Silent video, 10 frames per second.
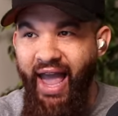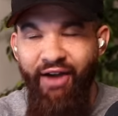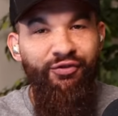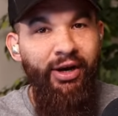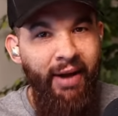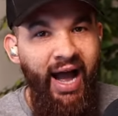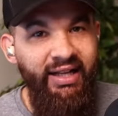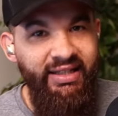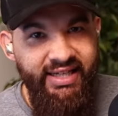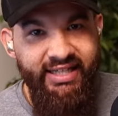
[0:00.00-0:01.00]
Every
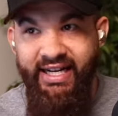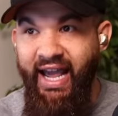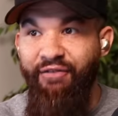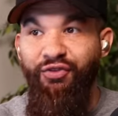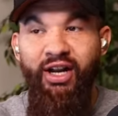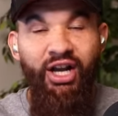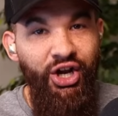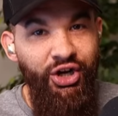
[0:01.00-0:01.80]
politician, every